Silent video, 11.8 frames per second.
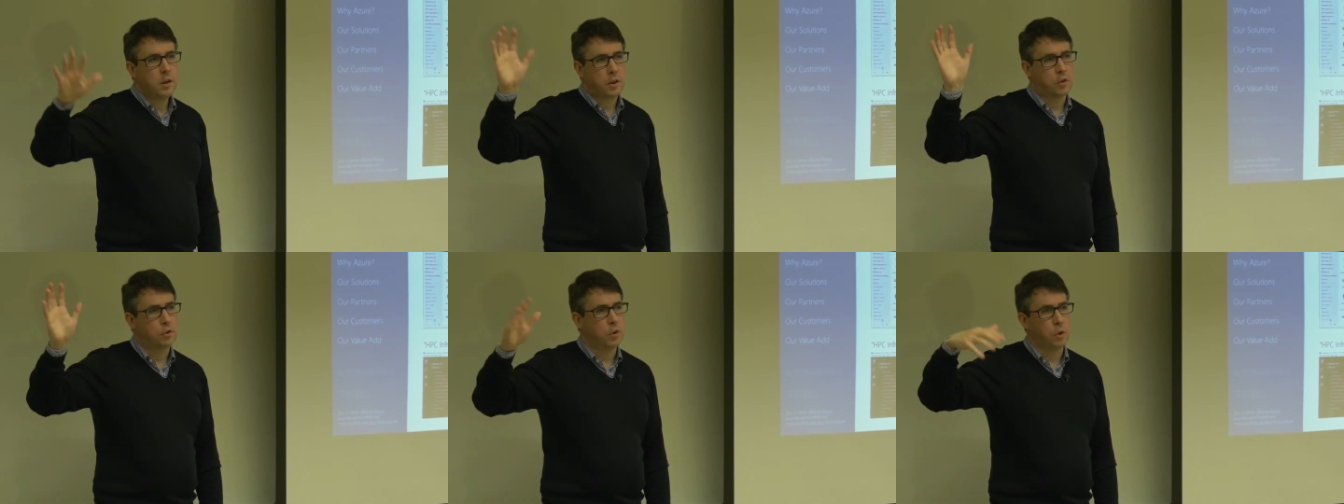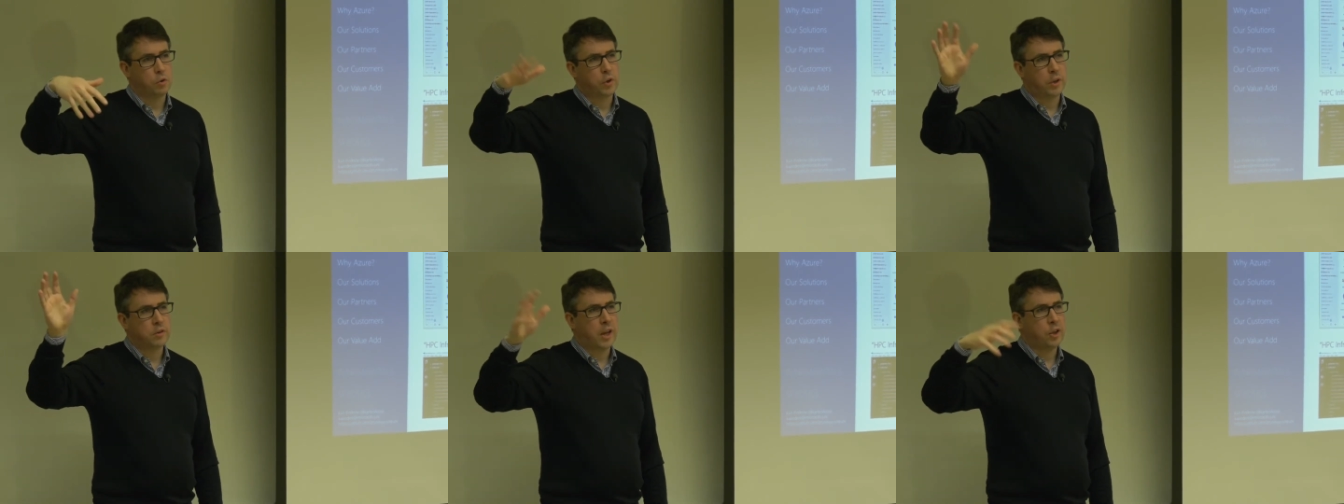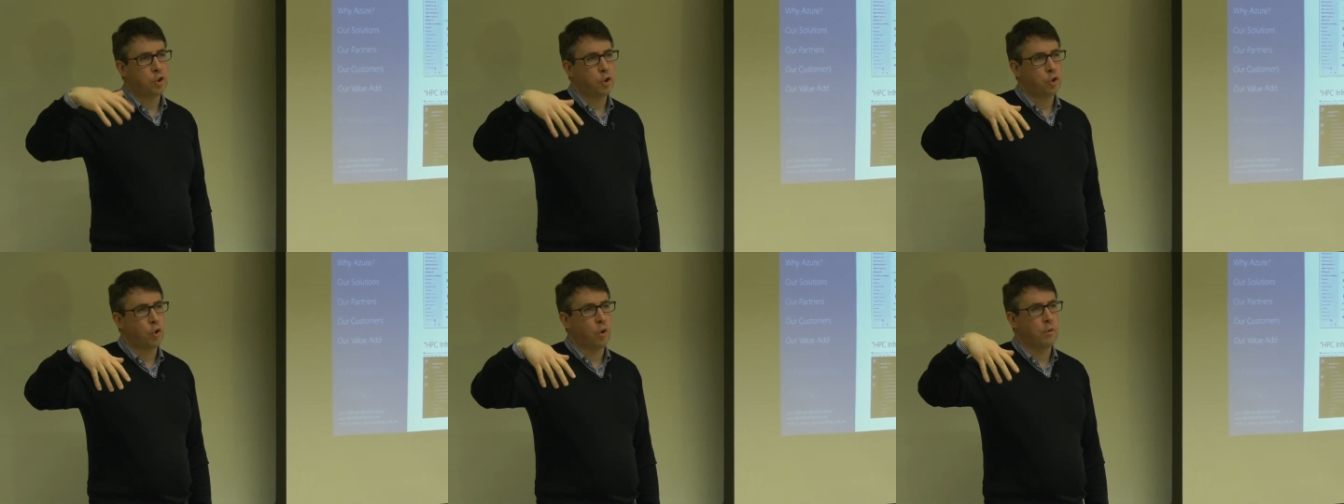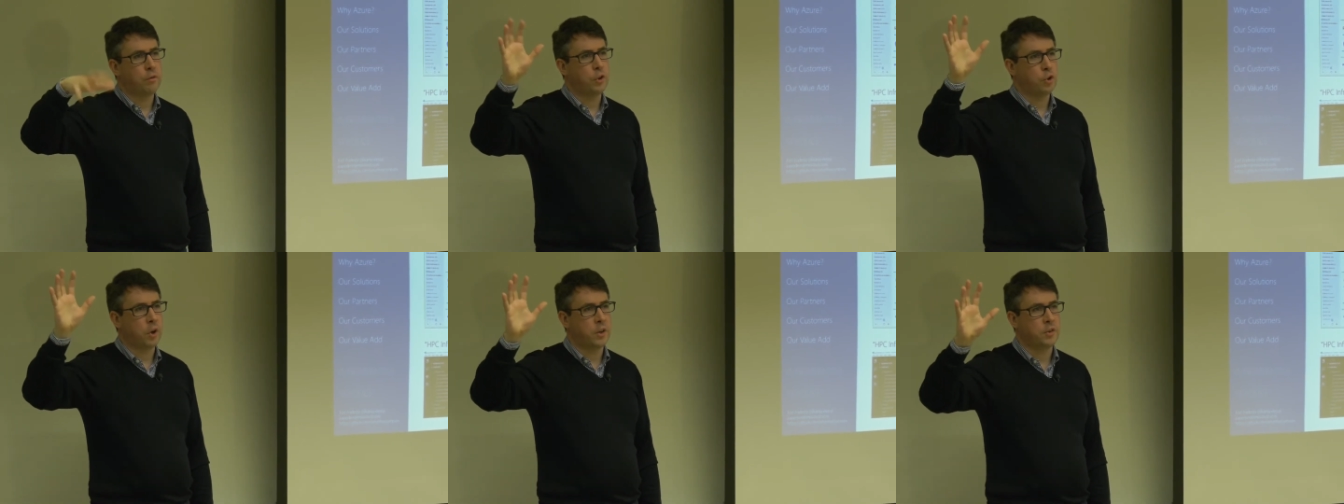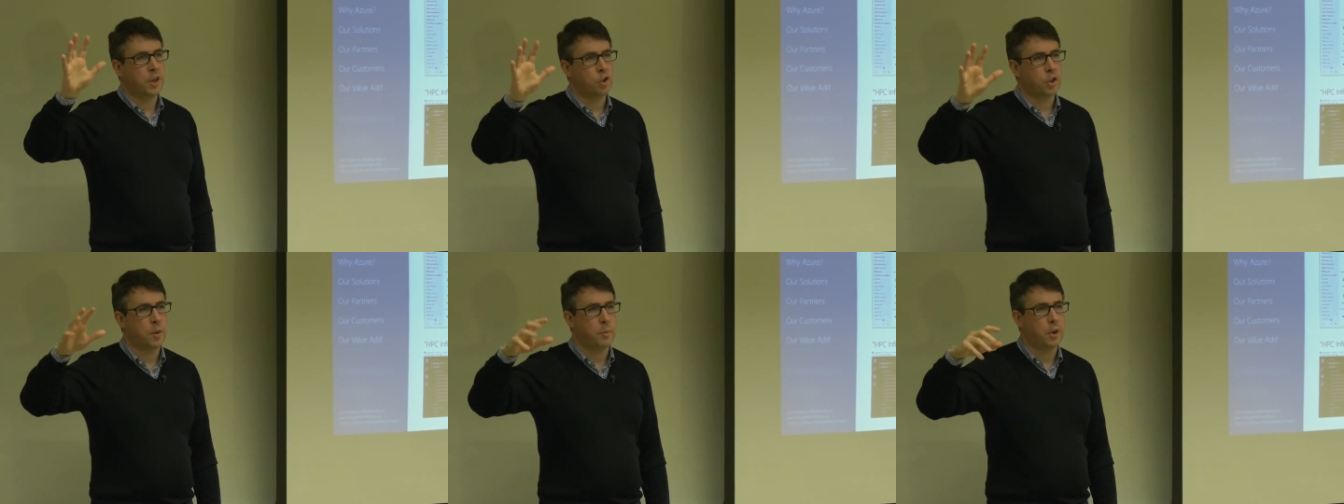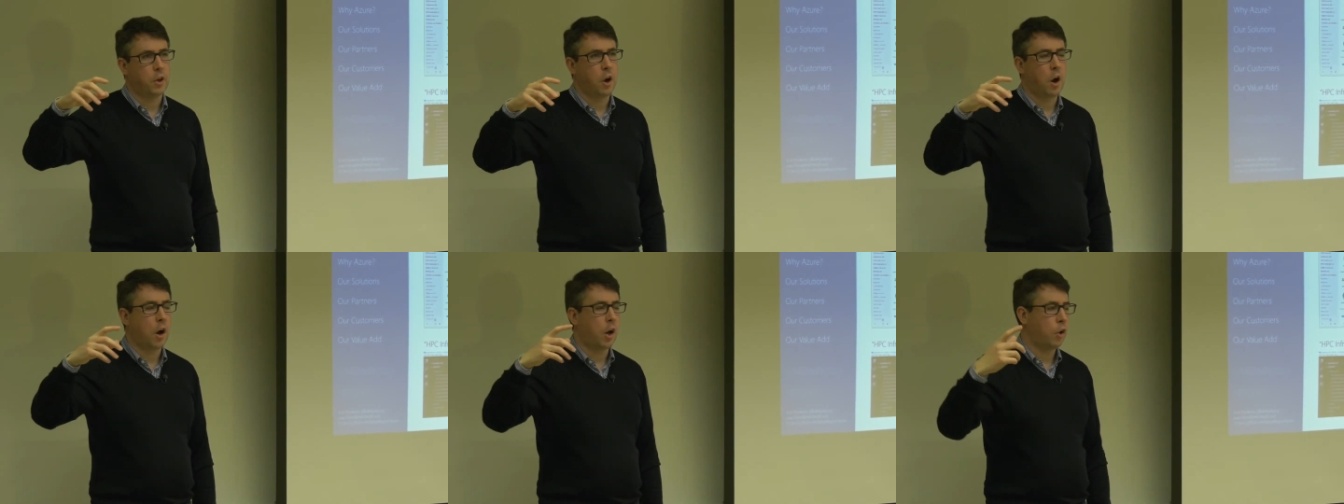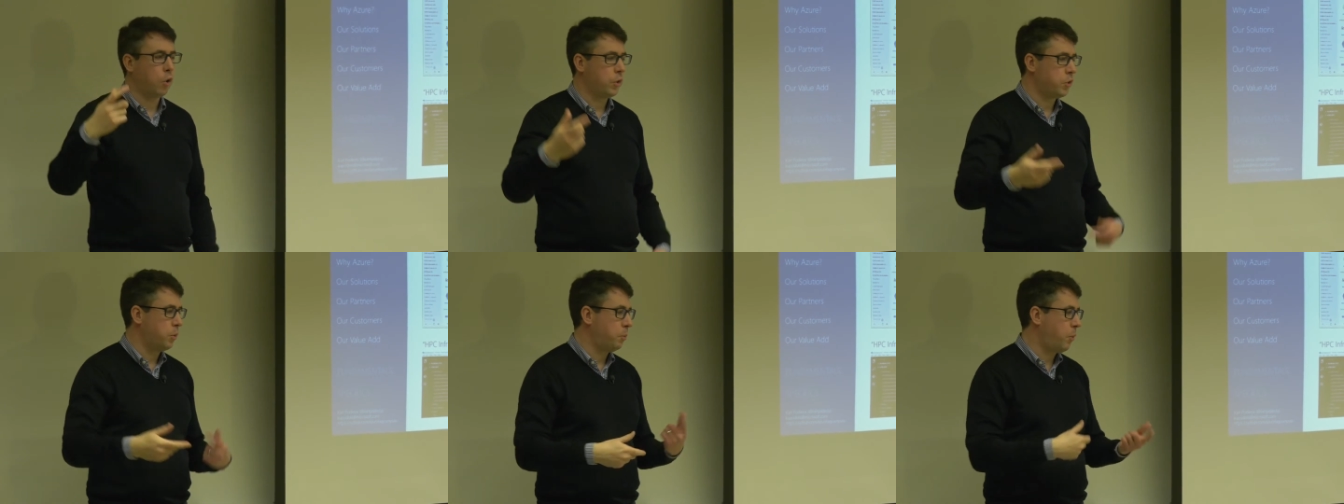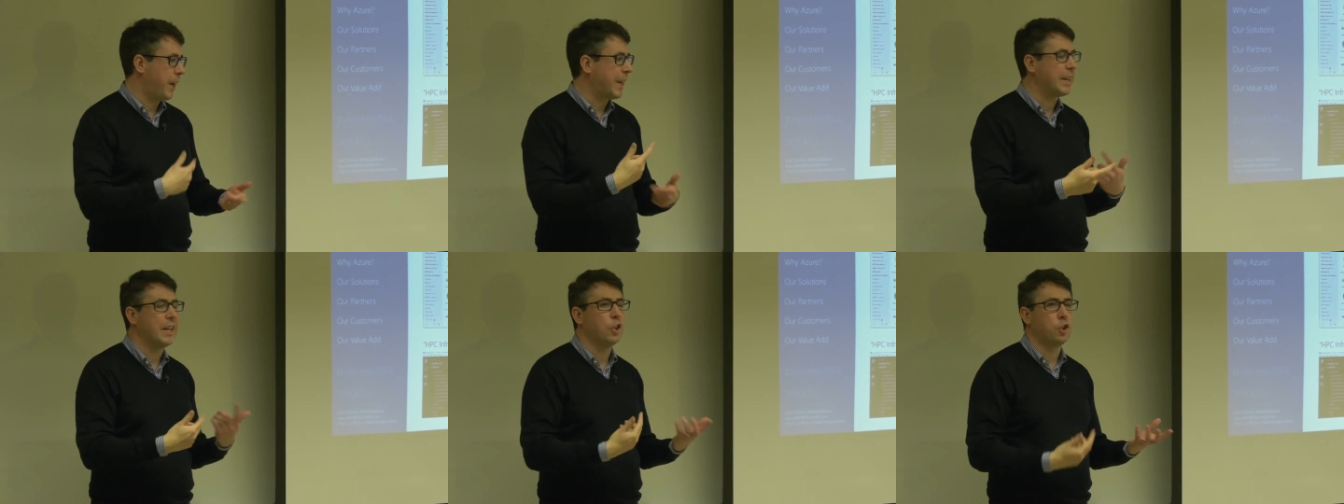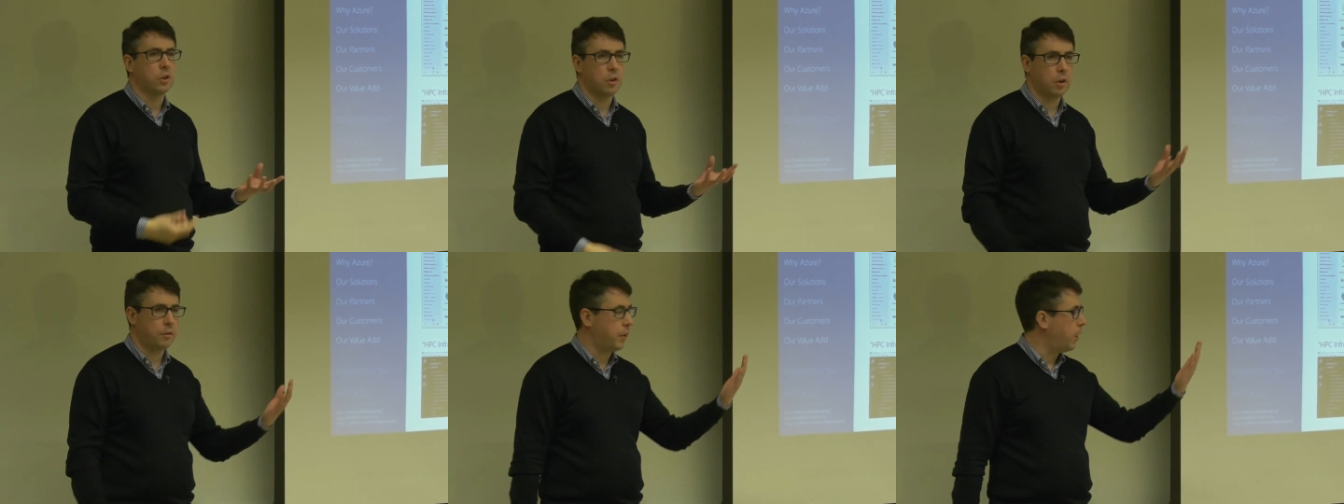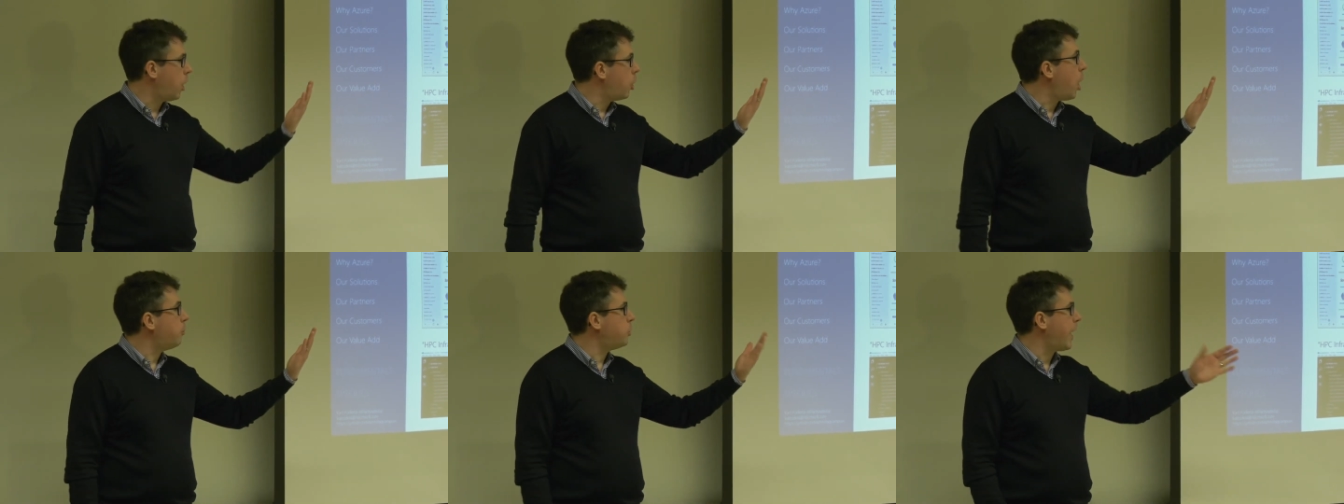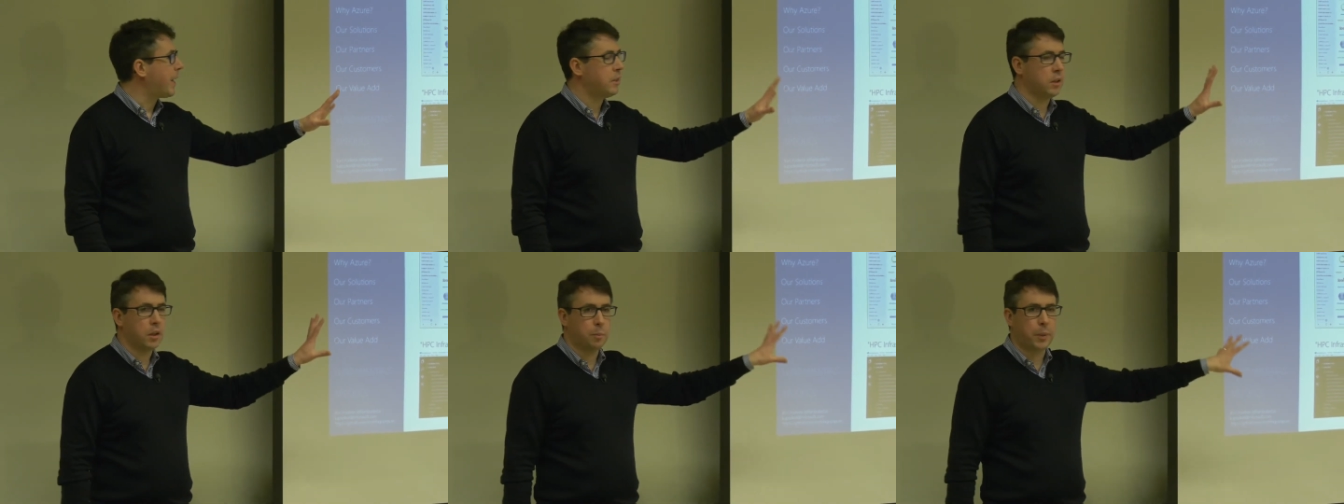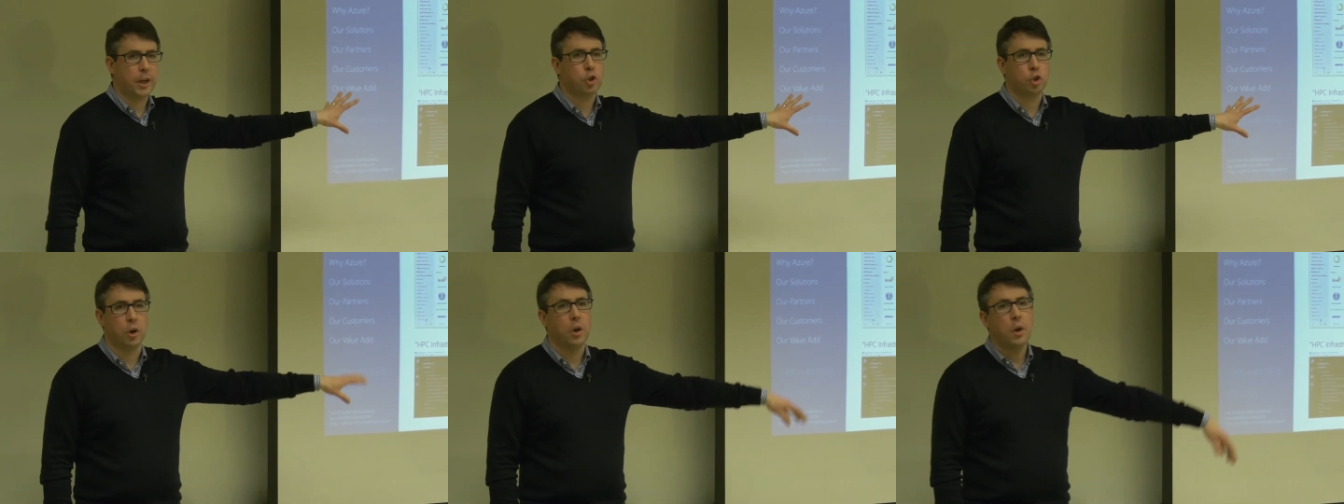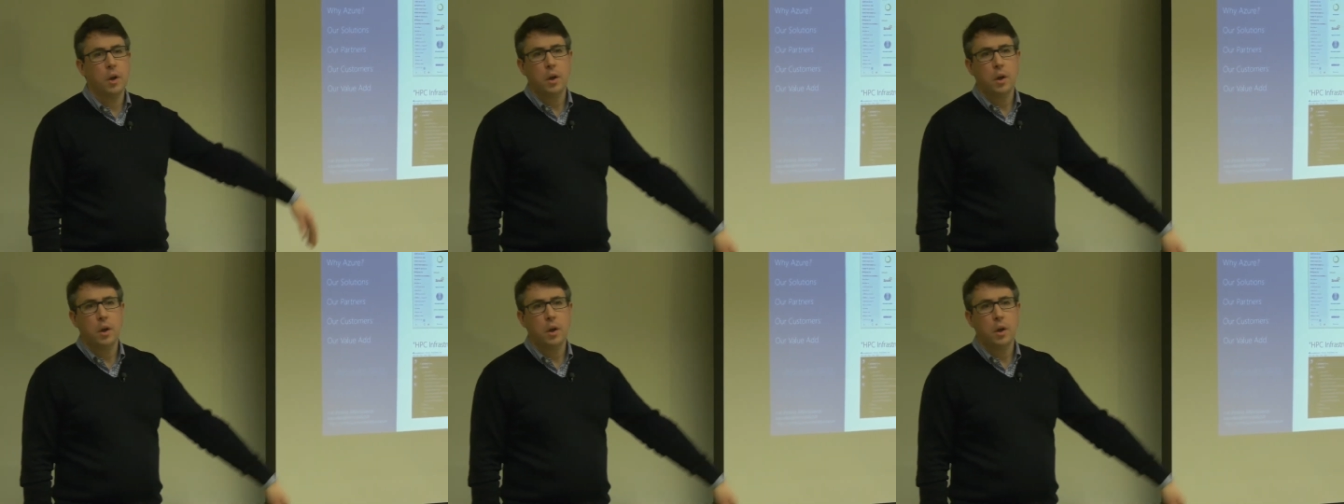that translation or visualization API or some recognition of an object in a picture,